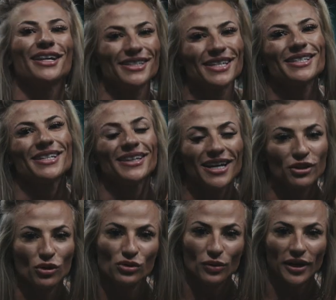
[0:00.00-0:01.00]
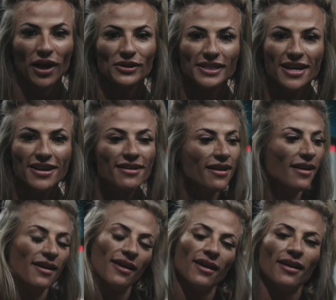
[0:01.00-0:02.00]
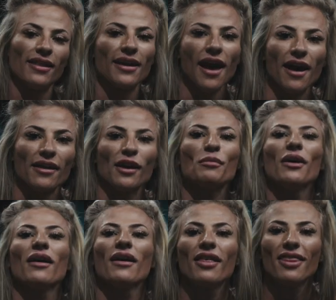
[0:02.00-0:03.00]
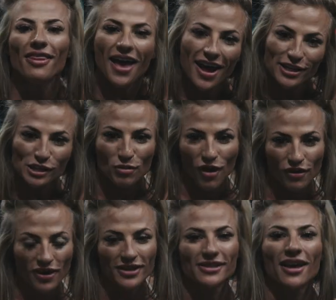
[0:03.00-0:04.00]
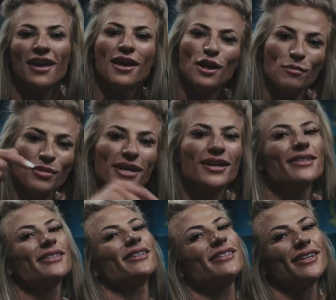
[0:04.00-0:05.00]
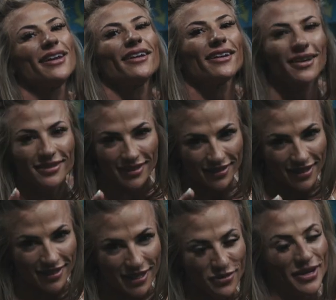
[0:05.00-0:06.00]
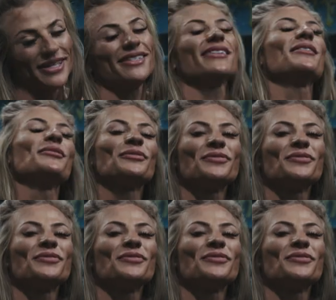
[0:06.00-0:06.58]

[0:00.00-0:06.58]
consistently get those workouts in and they add up. That is progress. Be consistent. Consistency wins.